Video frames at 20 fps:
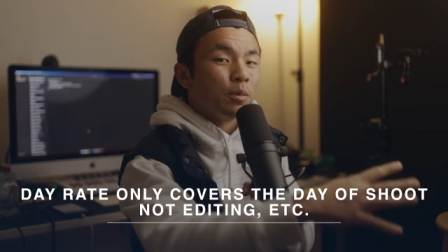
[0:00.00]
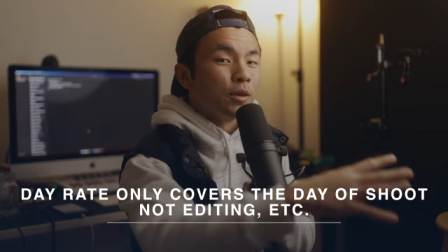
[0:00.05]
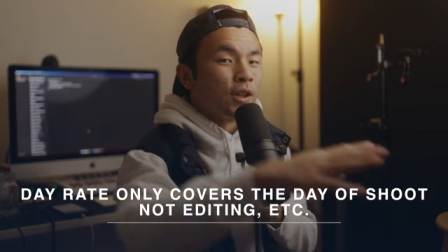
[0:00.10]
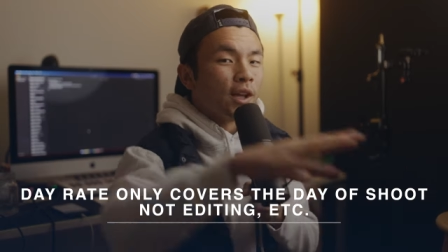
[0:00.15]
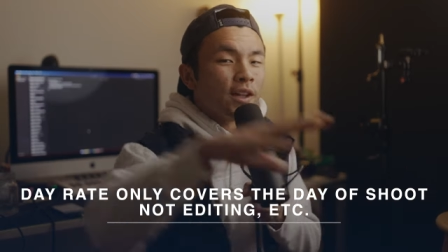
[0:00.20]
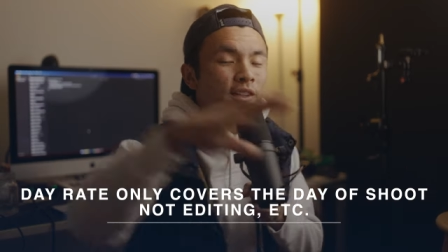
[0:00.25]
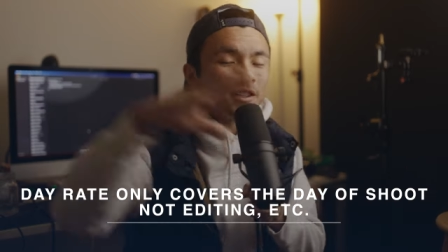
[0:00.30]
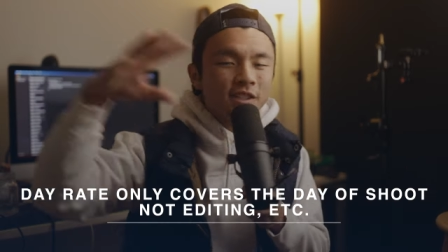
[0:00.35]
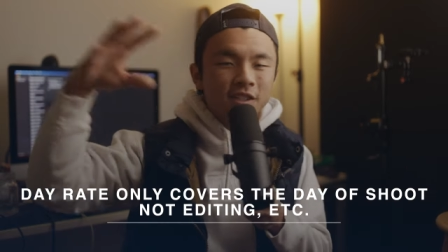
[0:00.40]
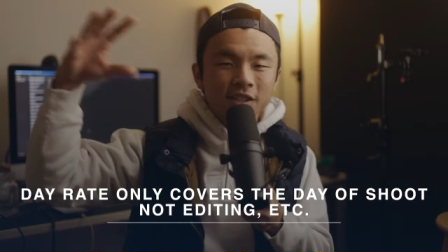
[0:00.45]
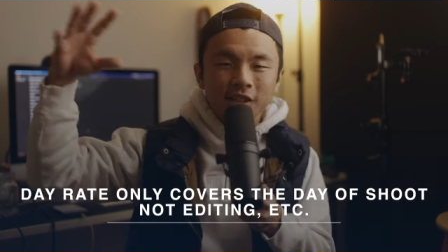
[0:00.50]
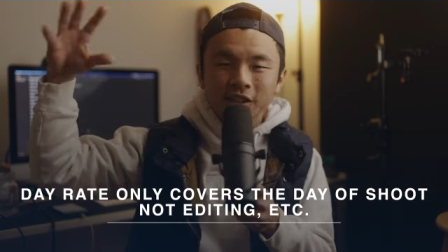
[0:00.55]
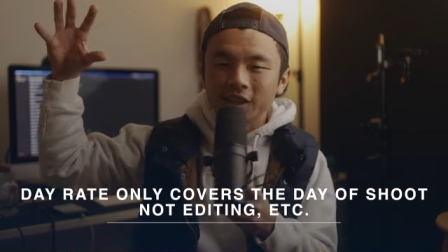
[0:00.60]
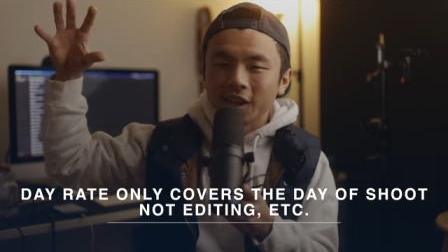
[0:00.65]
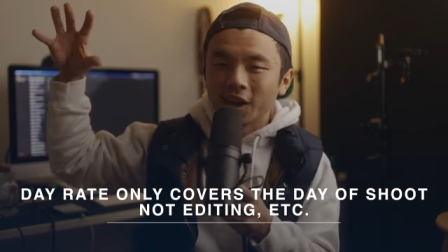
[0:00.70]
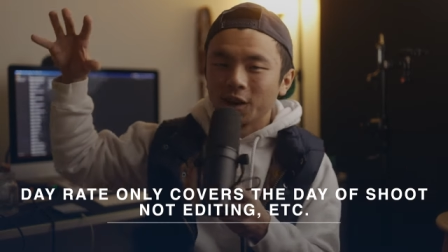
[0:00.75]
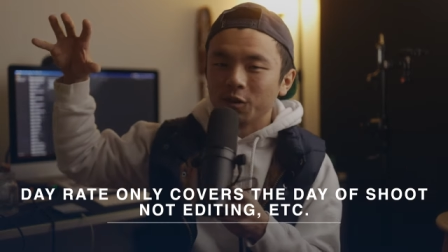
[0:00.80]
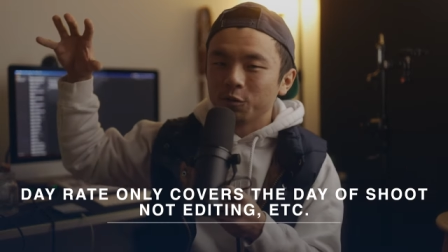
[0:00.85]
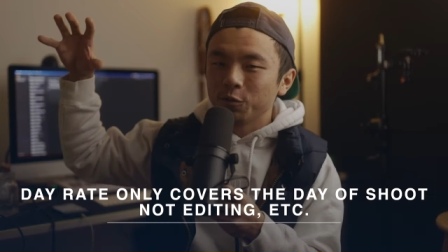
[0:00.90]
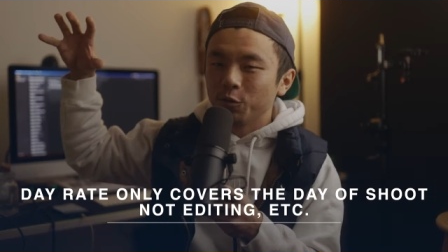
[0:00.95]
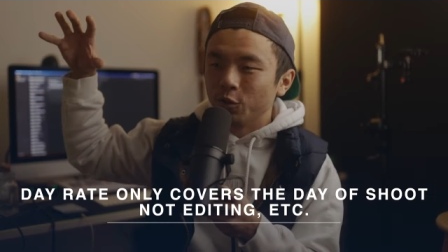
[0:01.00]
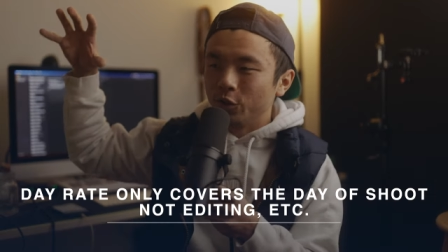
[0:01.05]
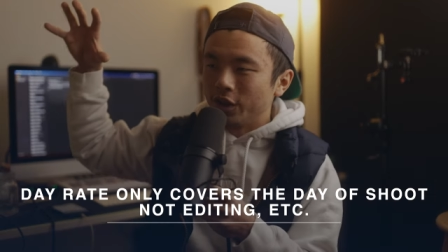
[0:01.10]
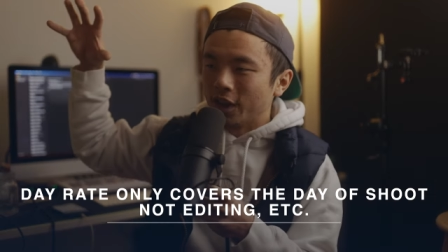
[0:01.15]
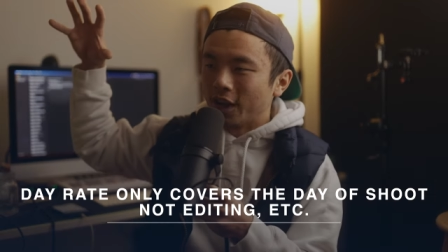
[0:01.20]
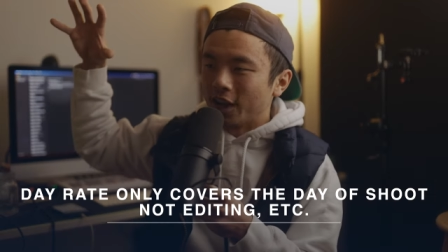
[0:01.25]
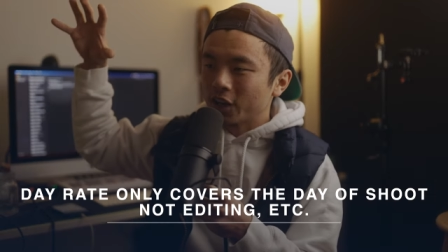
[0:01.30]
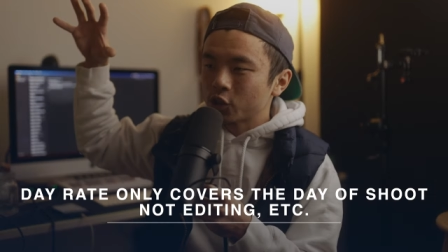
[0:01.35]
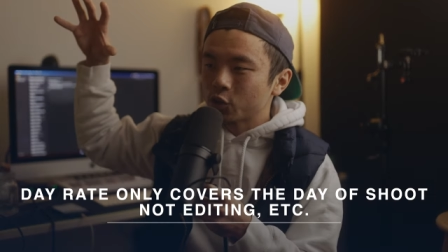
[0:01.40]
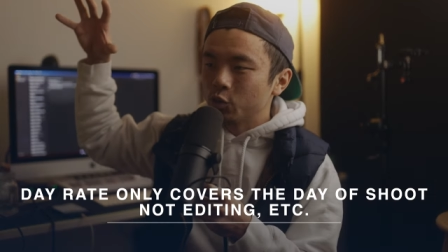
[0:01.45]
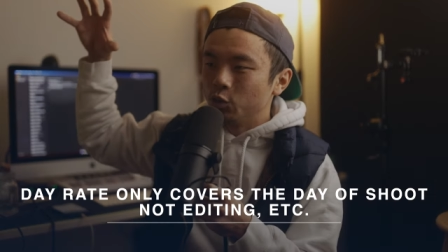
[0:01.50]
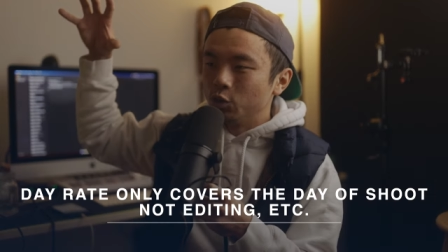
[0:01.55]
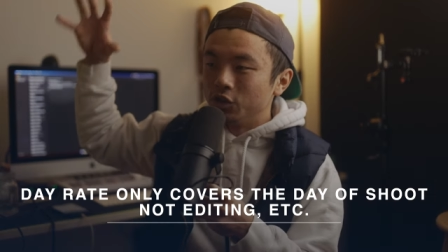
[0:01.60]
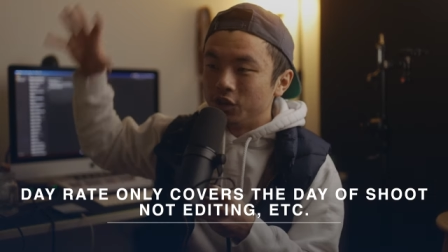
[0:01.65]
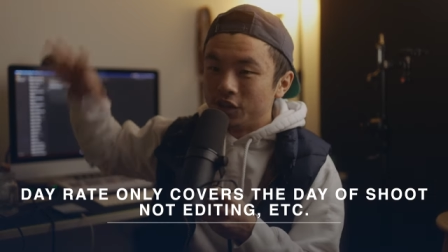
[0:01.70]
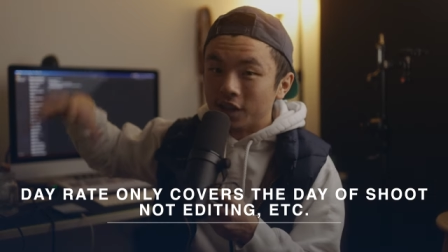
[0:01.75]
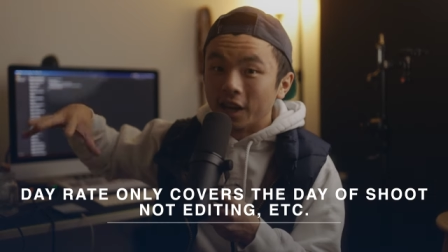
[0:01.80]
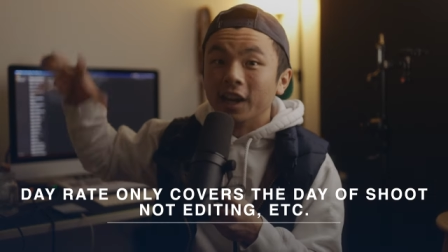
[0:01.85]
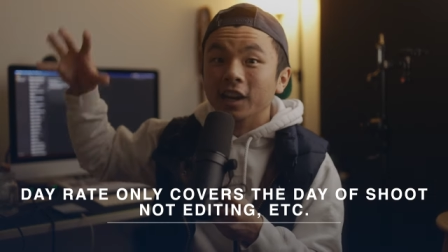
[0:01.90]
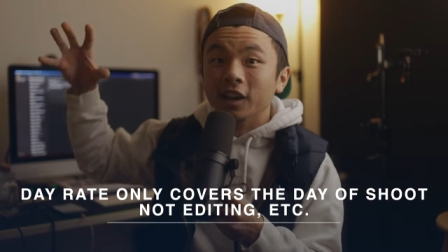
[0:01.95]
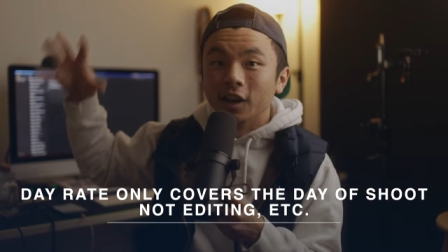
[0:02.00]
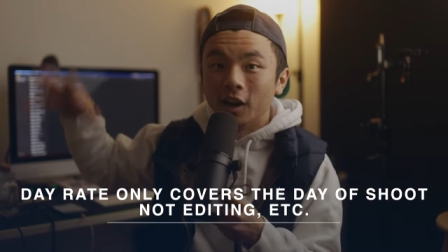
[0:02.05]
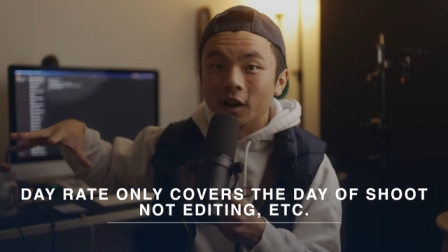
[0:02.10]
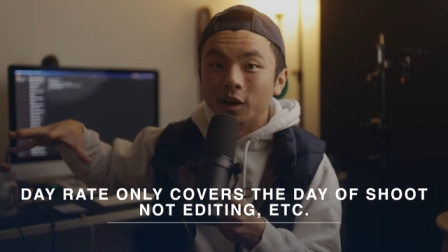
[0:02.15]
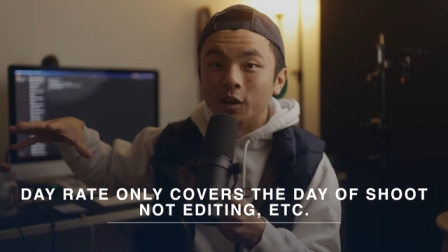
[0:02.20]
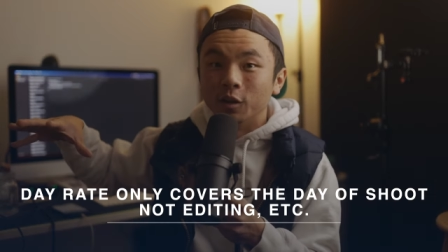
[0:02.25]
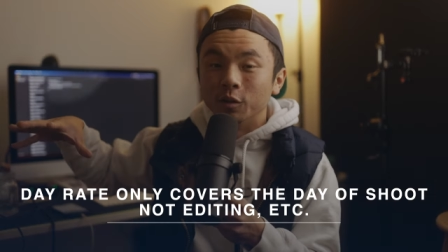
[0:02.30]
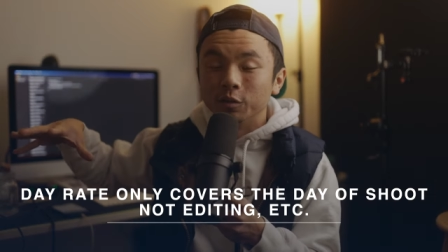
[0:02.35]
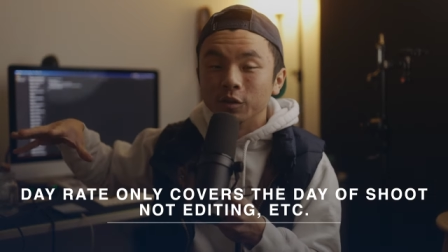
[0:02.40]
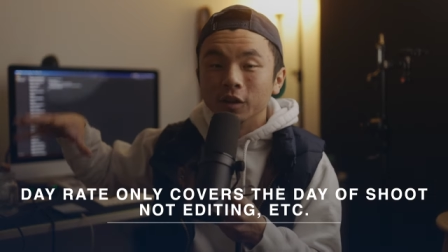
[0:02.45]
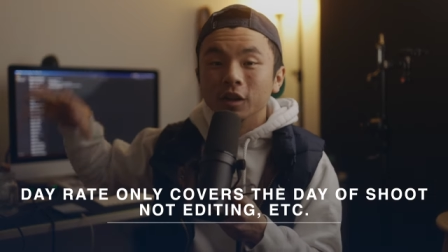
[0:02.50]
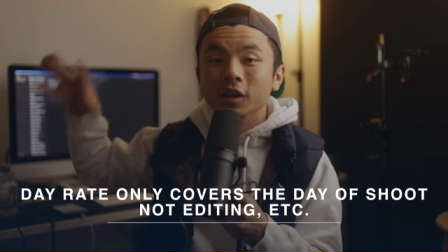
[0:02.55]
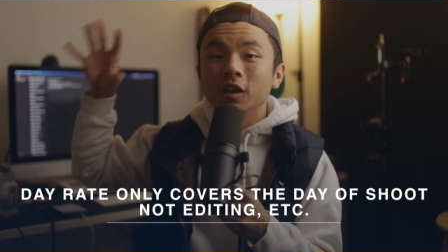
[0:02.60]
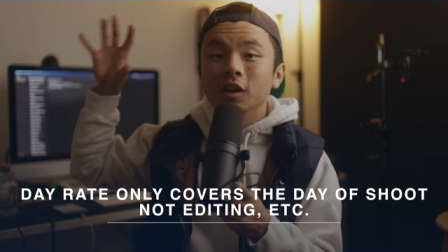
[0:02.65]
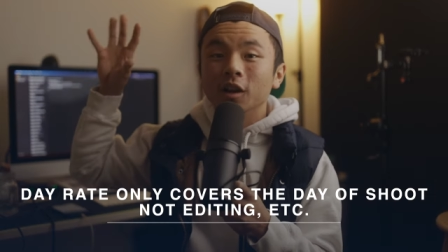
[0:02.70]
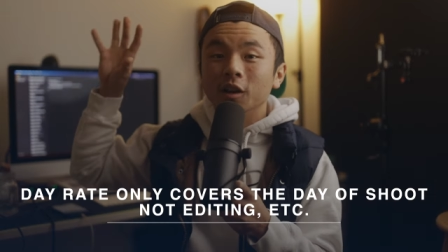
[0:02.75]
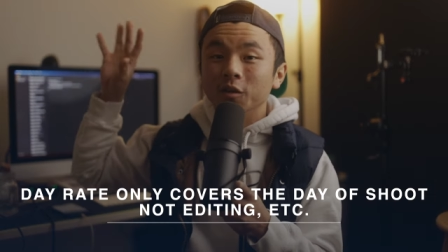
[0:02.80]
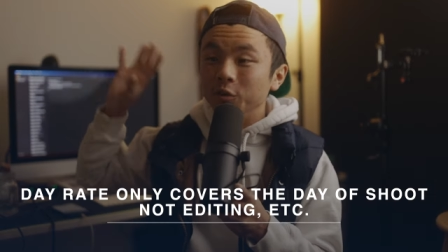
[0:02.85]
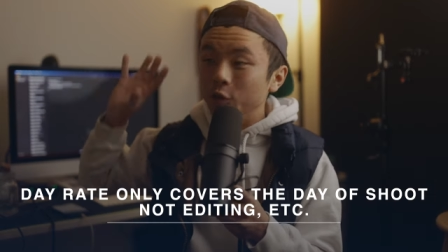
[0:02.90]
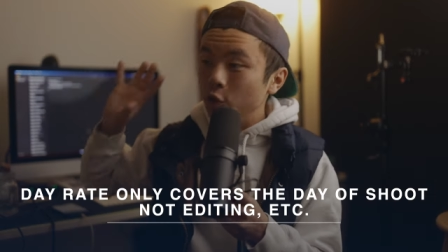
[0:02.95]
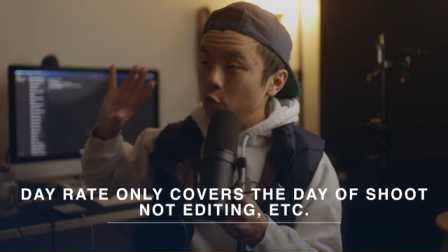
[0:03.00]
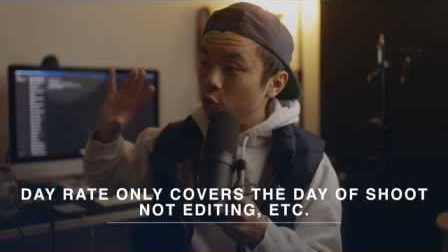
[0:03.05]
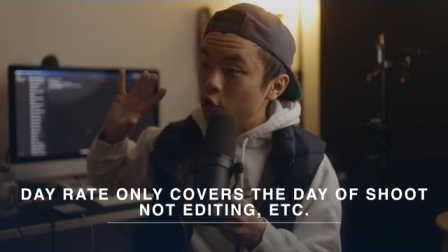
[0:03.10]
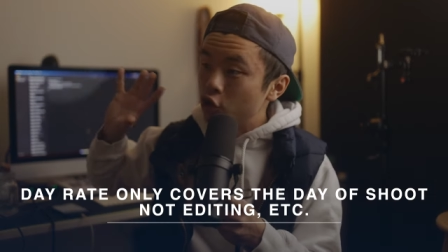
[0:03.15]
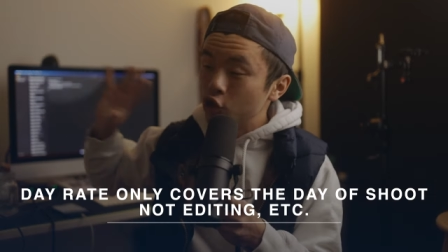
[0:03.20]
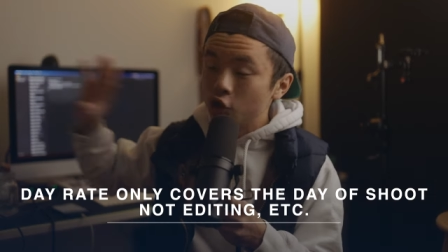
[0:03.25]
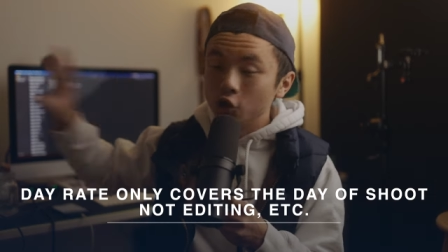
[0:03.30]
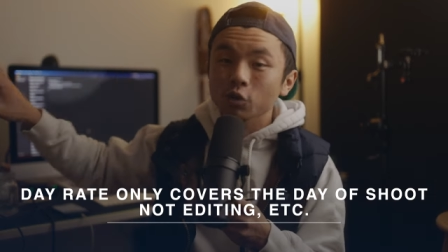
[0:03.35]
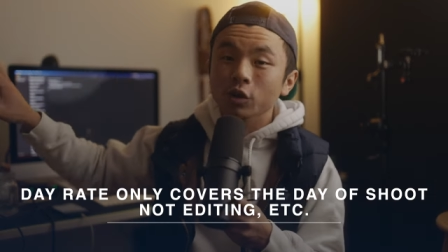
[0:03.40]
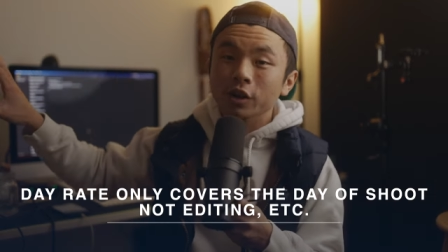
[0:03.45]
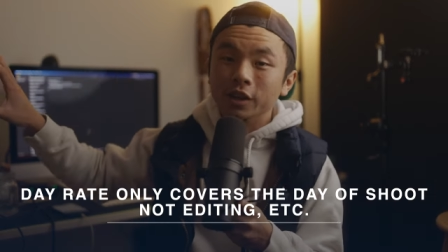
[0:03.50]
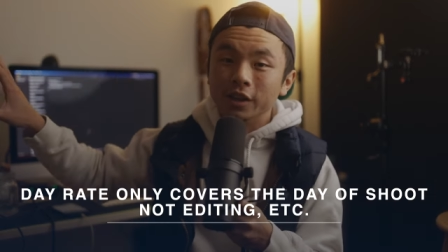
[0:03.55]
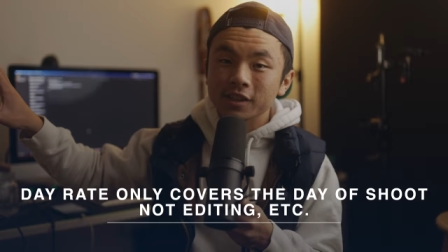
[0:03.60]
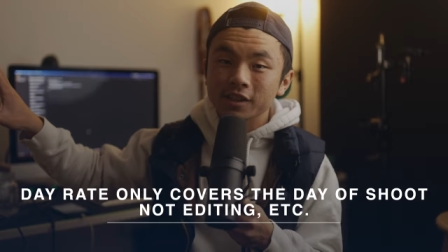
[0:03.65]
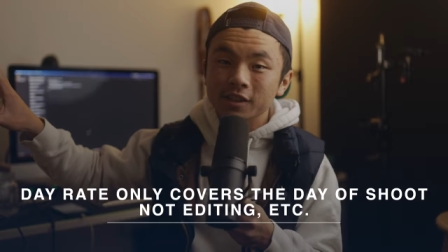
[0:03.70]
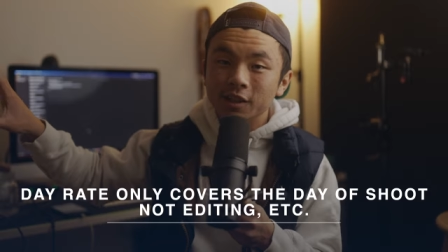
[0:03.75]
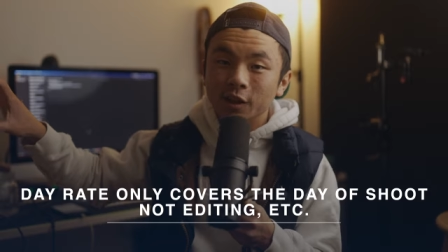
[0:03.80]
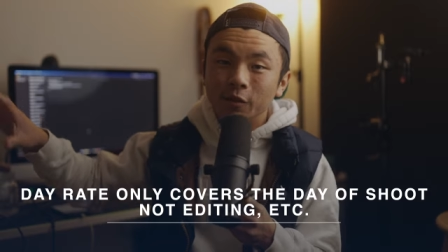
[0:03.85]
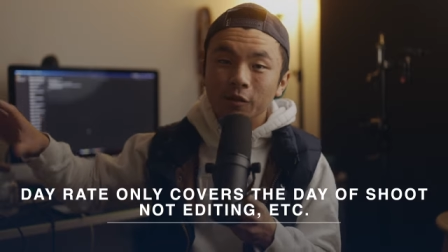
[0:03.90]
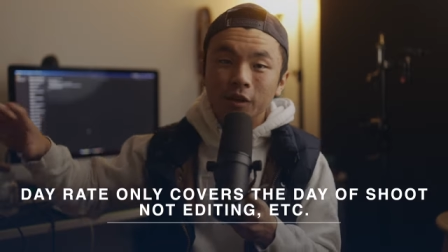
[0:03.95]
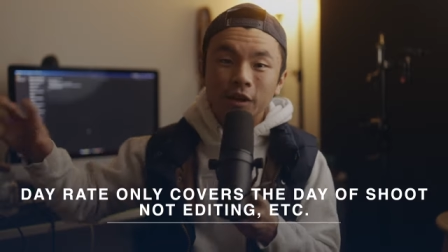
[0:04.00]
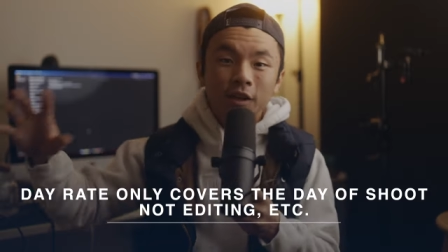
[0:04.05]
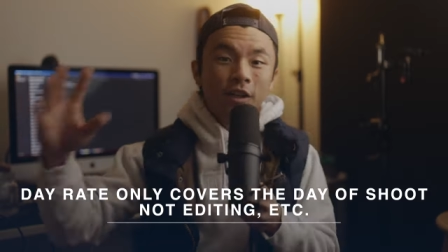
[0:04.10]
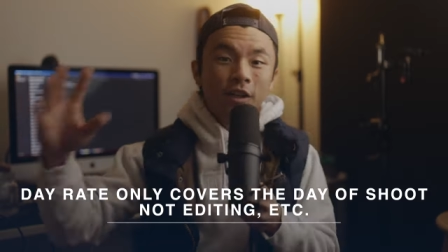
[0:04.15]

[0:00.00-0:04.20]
but that doesn't account for the actual day of of you shooting and stuff.